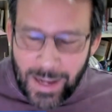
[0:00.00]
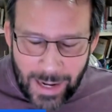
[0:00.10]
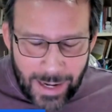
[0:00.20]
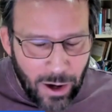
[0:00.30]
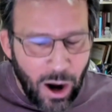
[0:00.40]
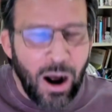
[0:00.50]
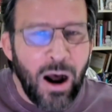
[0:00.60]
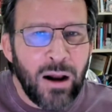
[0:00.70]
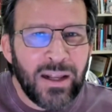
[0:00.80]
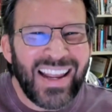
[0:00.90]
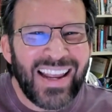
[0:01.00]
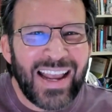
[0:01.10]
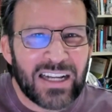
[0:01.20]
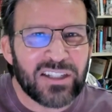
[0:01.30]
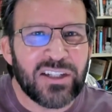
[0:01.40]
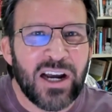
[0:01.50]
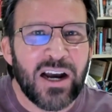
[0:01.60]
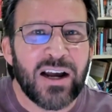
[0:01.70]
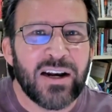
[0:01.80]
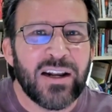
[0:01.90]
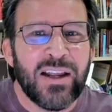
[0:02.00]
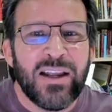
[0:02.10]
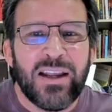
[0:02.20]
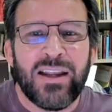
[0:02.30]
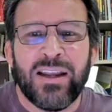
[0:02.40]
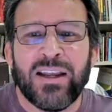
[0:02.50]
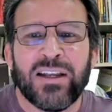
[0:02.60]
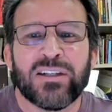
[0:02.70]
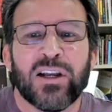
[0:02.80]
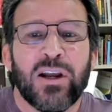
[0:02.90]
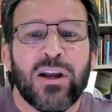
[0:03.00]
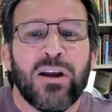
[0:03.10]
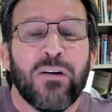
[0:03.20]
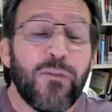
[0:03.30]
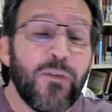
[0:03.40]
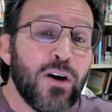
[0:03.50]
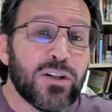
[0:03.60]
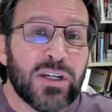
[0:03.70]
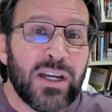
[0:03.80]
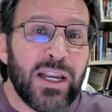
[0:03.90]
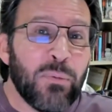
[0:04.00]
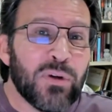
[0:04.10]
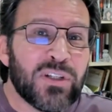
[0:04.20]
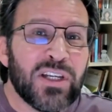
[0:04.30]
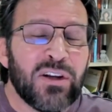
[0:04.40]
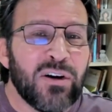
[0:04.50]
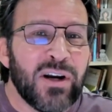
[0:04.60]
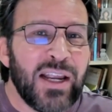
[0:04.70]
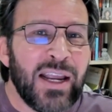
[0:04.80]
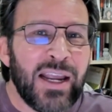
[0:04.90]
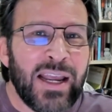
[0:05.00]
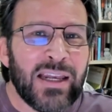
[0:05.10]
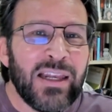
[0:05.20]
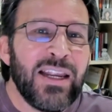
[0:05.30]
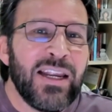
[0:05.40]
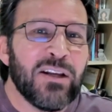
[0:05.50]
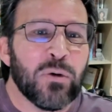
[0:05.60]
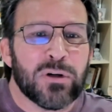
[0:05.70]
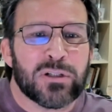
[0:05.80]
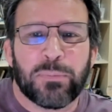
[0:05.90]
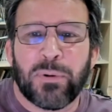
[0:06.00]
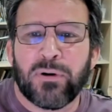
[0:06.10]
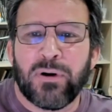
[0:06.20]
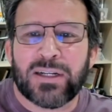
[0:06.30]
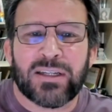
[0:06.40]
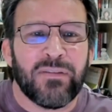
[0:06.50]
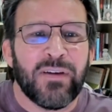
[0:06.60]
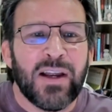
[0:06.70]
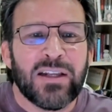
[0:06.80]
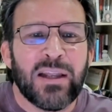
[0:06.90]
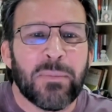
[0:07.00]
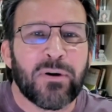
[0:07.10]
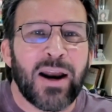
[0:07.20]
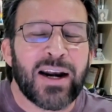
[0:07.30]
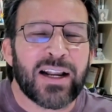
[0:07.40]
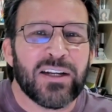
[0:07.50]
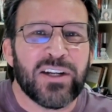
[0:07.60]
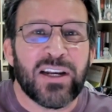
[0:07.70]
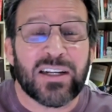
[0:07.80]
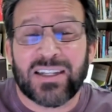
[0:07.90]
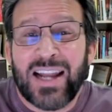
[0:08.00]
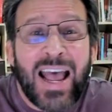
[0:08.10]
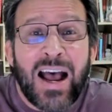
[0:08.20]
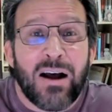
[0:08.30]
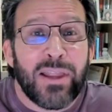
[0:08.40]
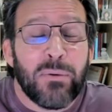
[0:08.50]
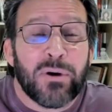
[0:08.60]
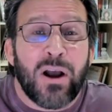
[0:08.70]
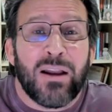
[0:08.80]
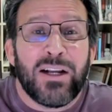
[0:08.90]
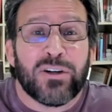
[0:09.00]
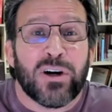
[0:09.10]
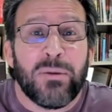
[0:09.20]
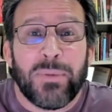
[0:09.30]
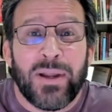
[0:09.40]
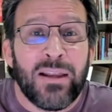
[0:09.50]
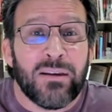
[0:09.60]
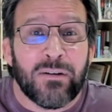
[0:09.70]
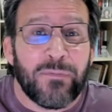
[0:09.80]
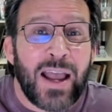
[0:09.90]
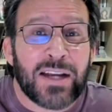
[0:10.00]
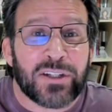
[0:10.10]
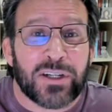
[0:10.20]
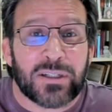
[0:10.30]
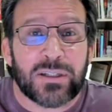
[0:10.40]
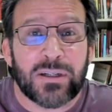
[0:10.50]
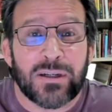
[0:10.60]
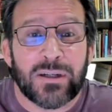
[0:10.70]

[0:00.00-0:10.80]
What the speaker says: And all it has done is, first, it would sit there and lean towards progressive democratic agendas. Now they were calling Trump Hitler, fascist.